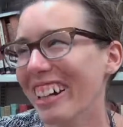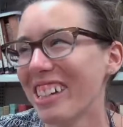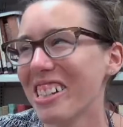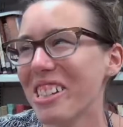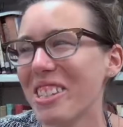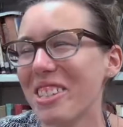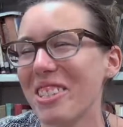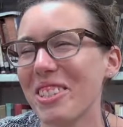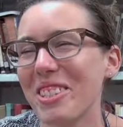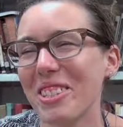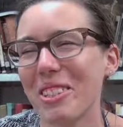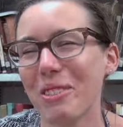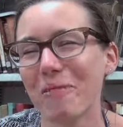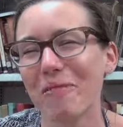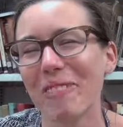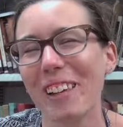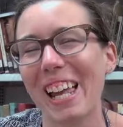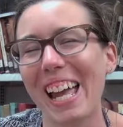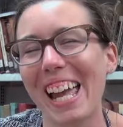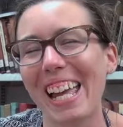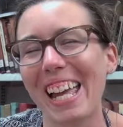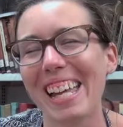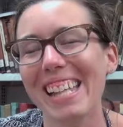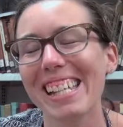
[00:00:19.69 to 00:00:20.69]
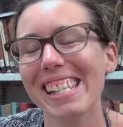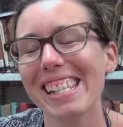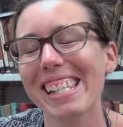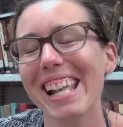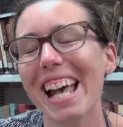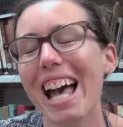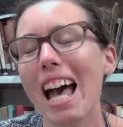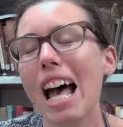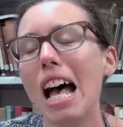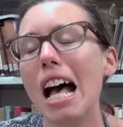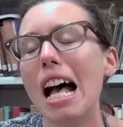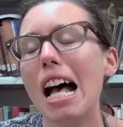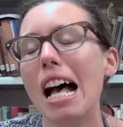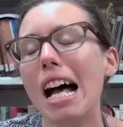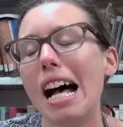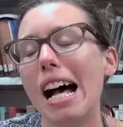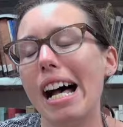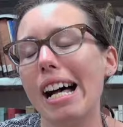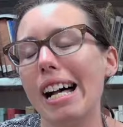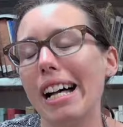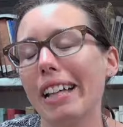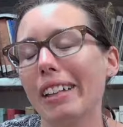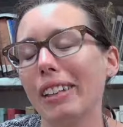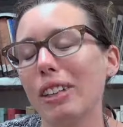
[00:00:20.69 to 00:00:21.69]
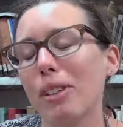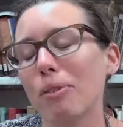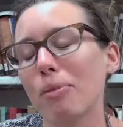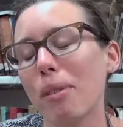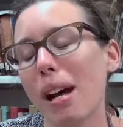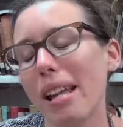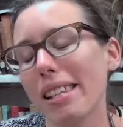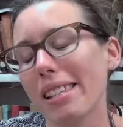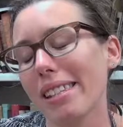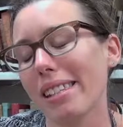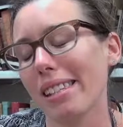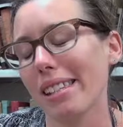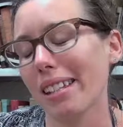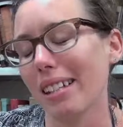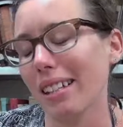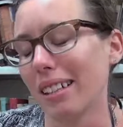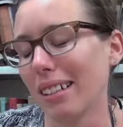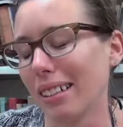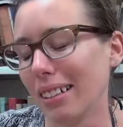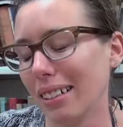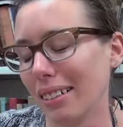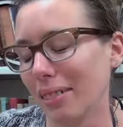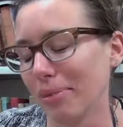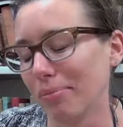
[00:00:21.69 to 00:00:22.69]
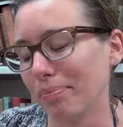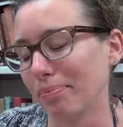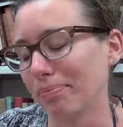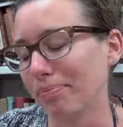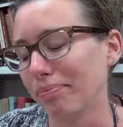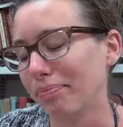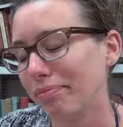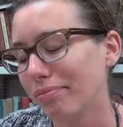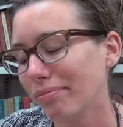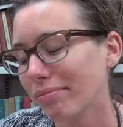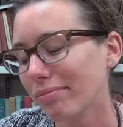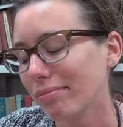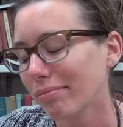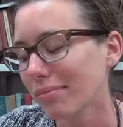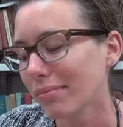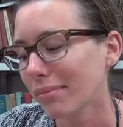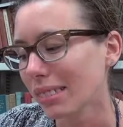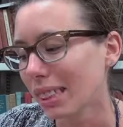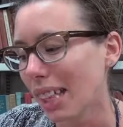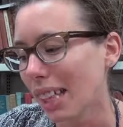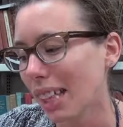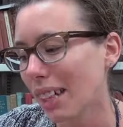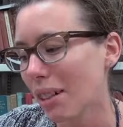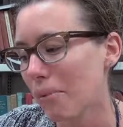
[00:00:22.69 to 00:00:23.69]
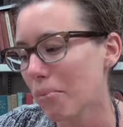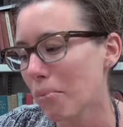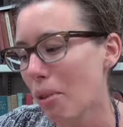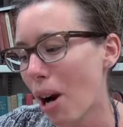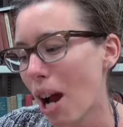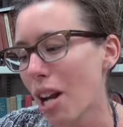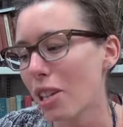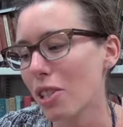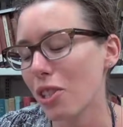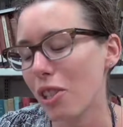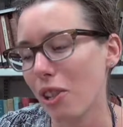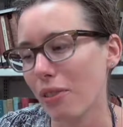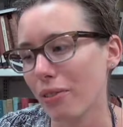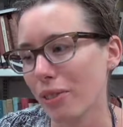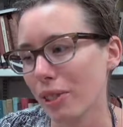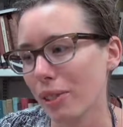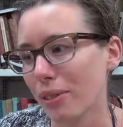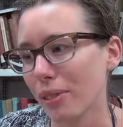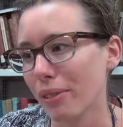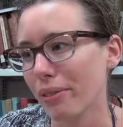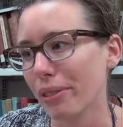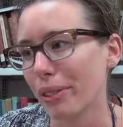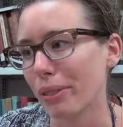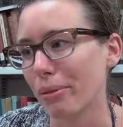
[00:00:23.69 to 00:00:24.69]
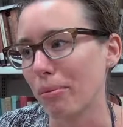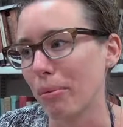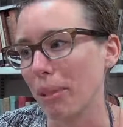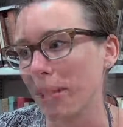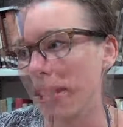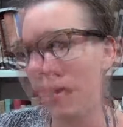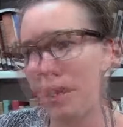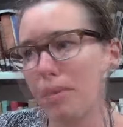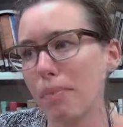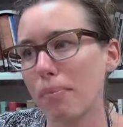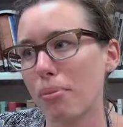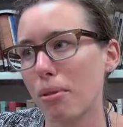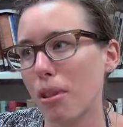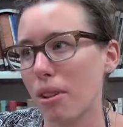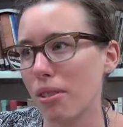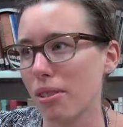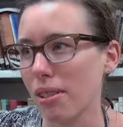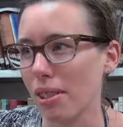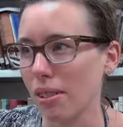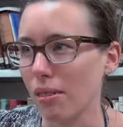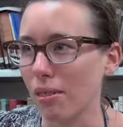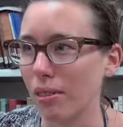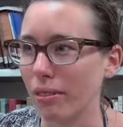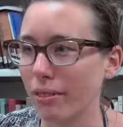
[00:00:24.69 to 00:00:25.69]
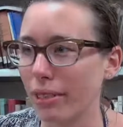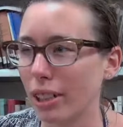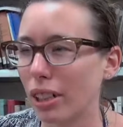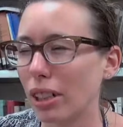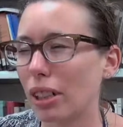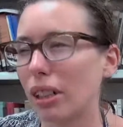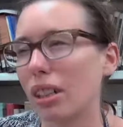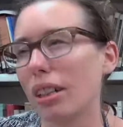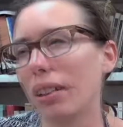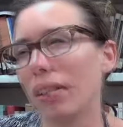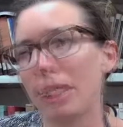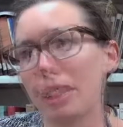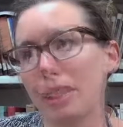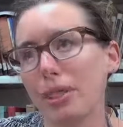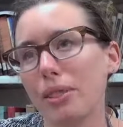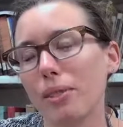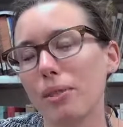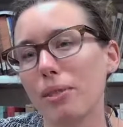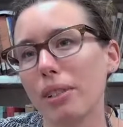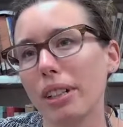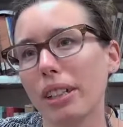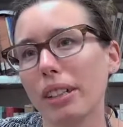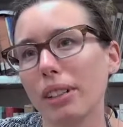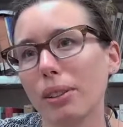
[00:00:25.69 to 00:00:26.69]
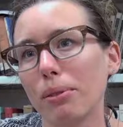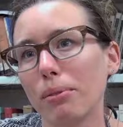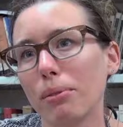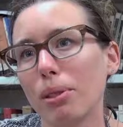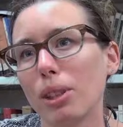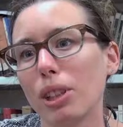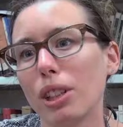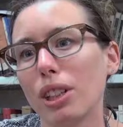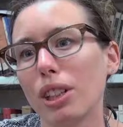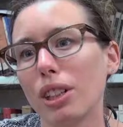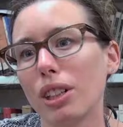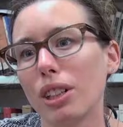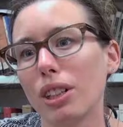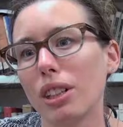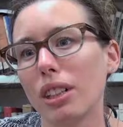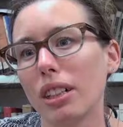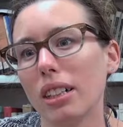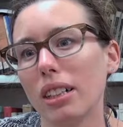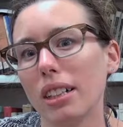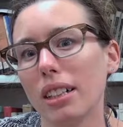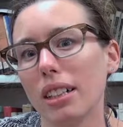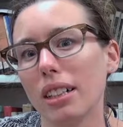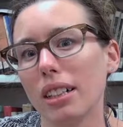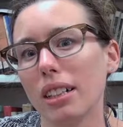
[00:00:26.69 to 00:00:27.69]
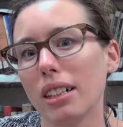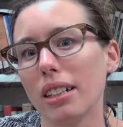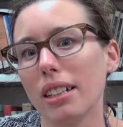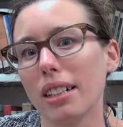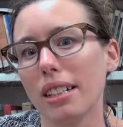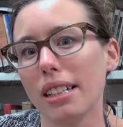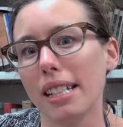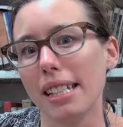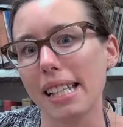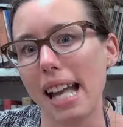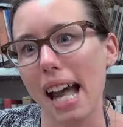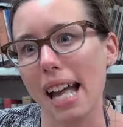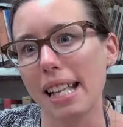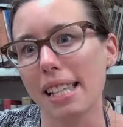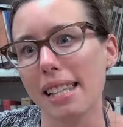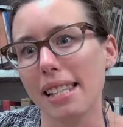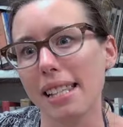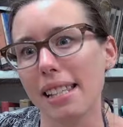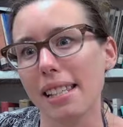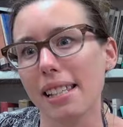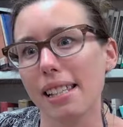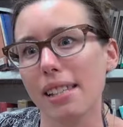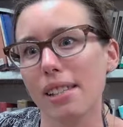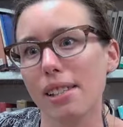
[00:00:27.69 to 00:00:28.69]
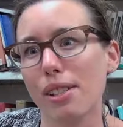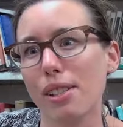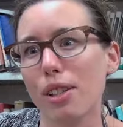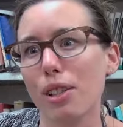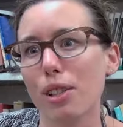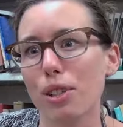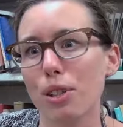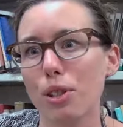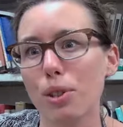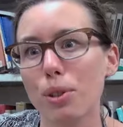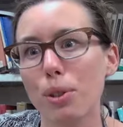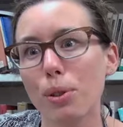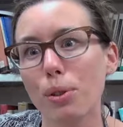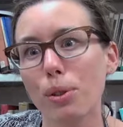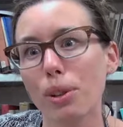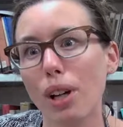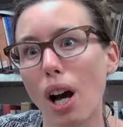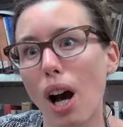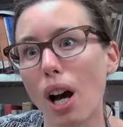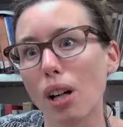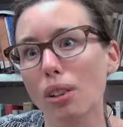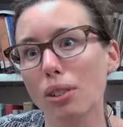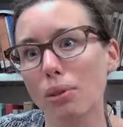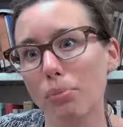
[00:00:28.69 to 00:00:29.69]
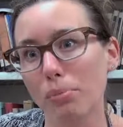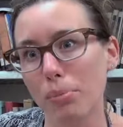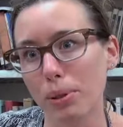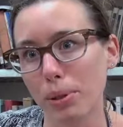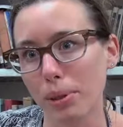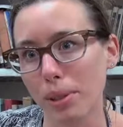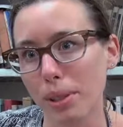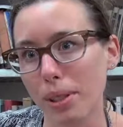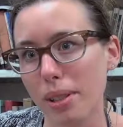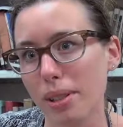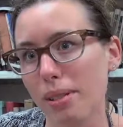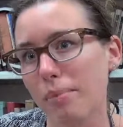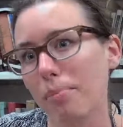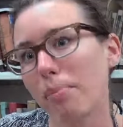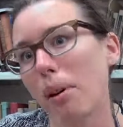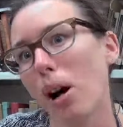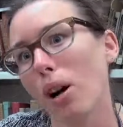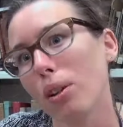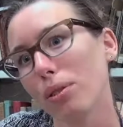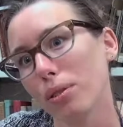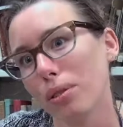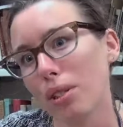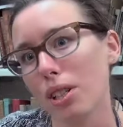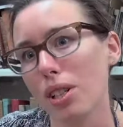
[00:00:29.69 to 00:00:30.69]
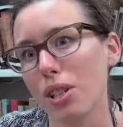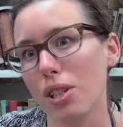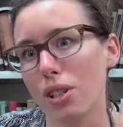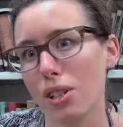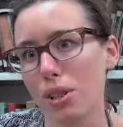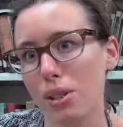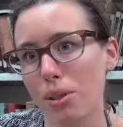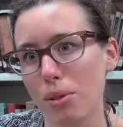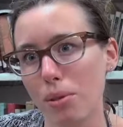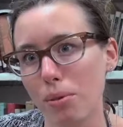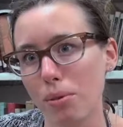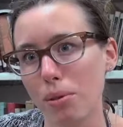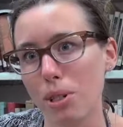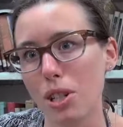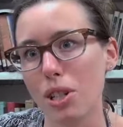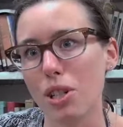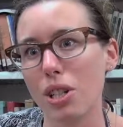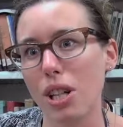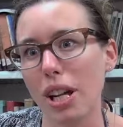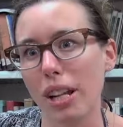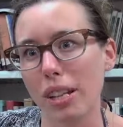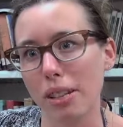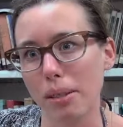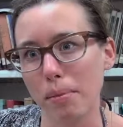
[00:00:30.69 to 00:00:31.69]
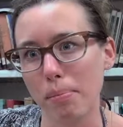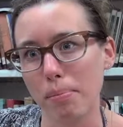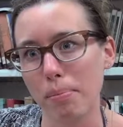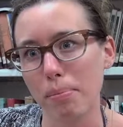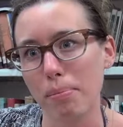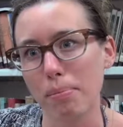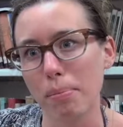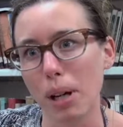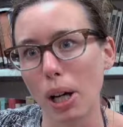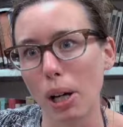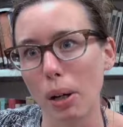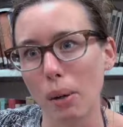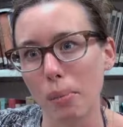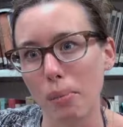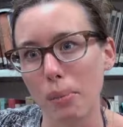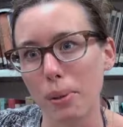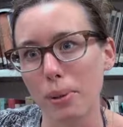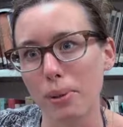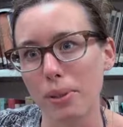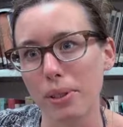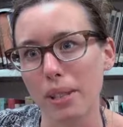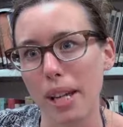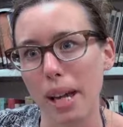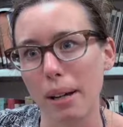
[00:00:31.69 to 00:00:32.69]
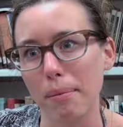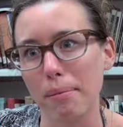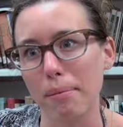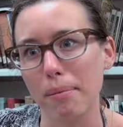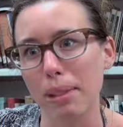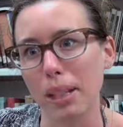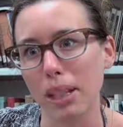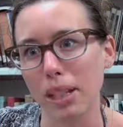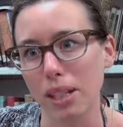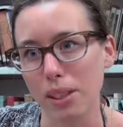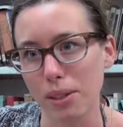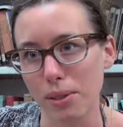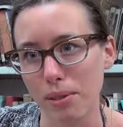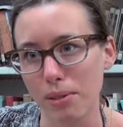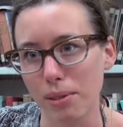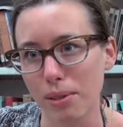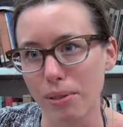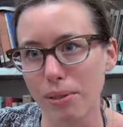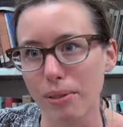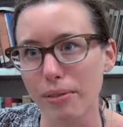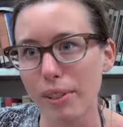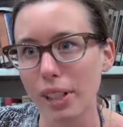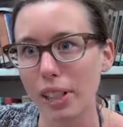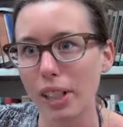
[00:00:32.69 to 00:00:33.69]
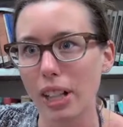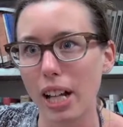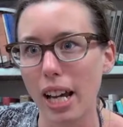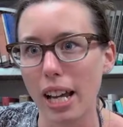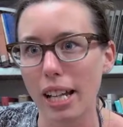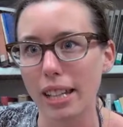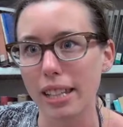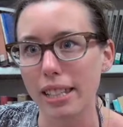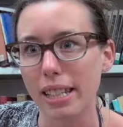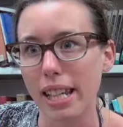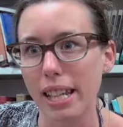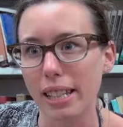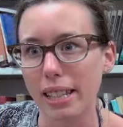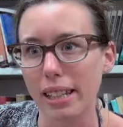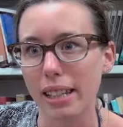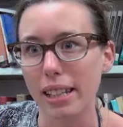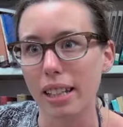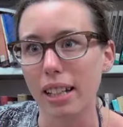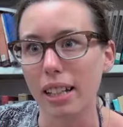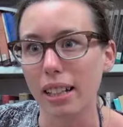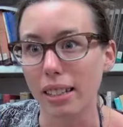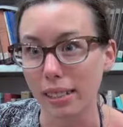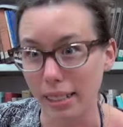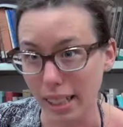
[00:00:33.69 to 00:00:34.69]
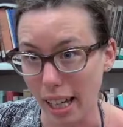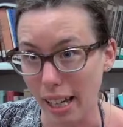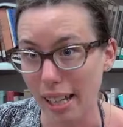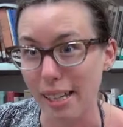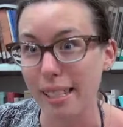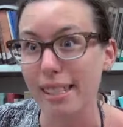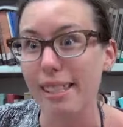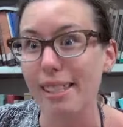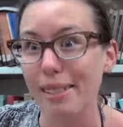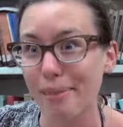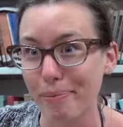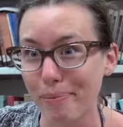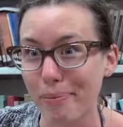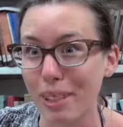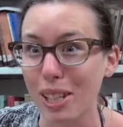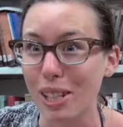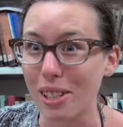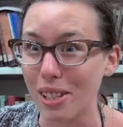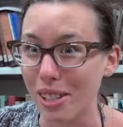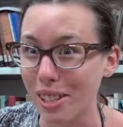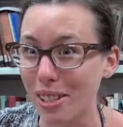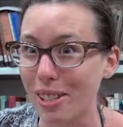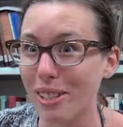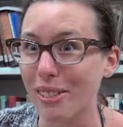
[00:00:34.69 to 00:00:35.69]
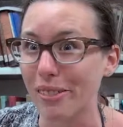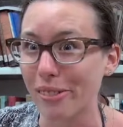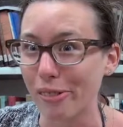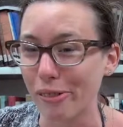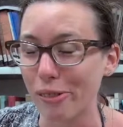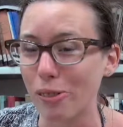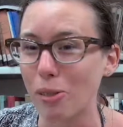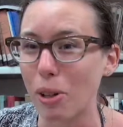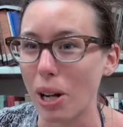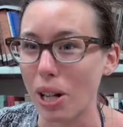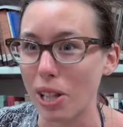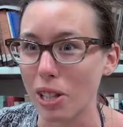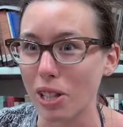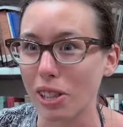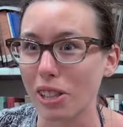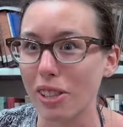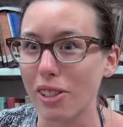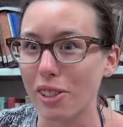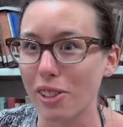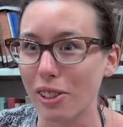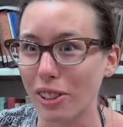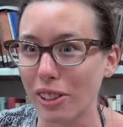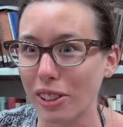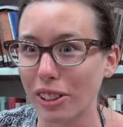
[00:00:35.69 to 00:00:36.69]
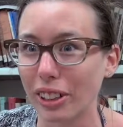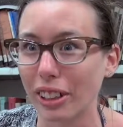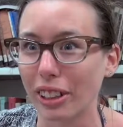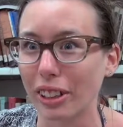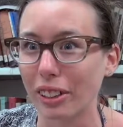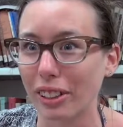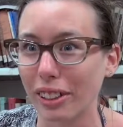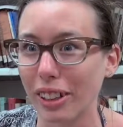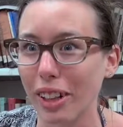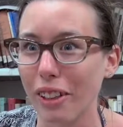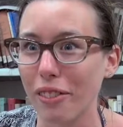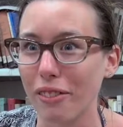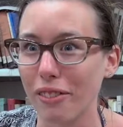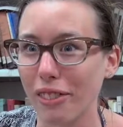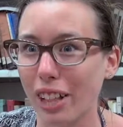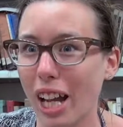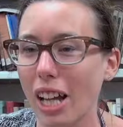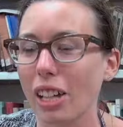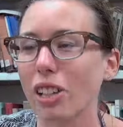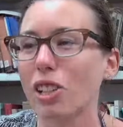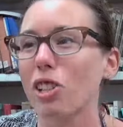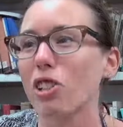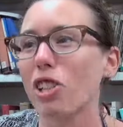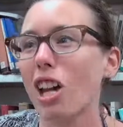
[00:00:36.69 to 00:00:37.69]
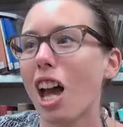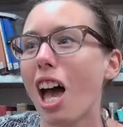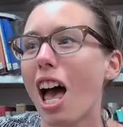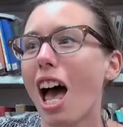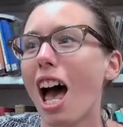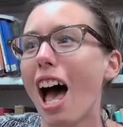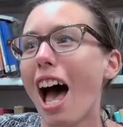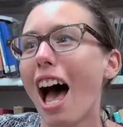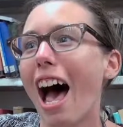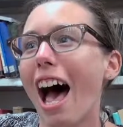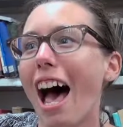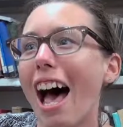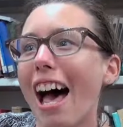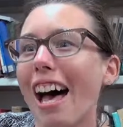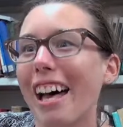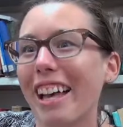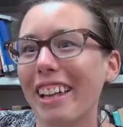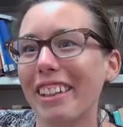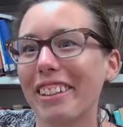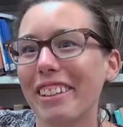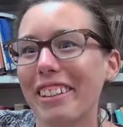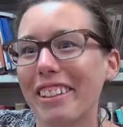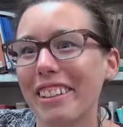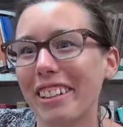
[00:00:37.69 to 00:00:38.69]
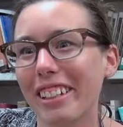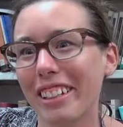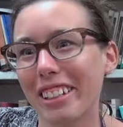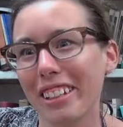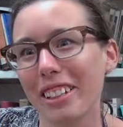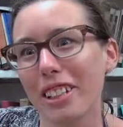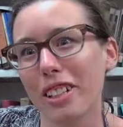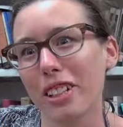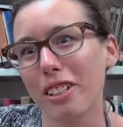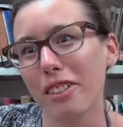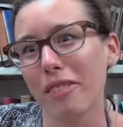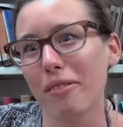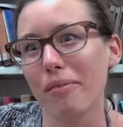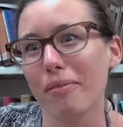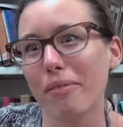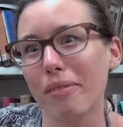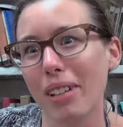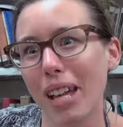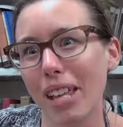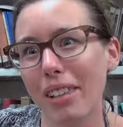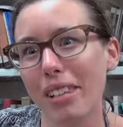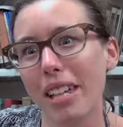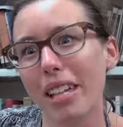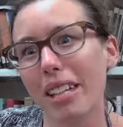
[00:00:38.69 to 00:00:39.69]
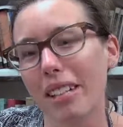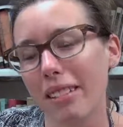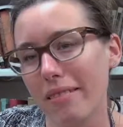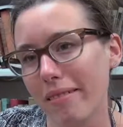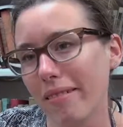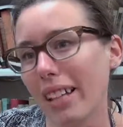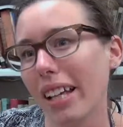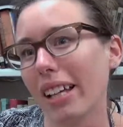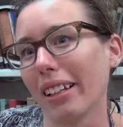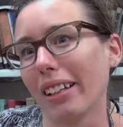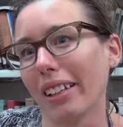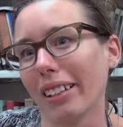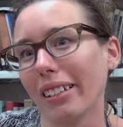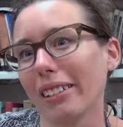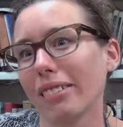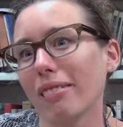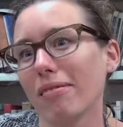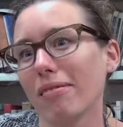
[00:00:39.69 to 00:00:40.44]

the place. And one um, branch of the river, Prosna River, during the war, uh, the Nazis uh, took all the books, Polish and Jewish, and uh, put them into the river. And then, uh, yes, this is the tragic story of Kalisz. And uh, and they like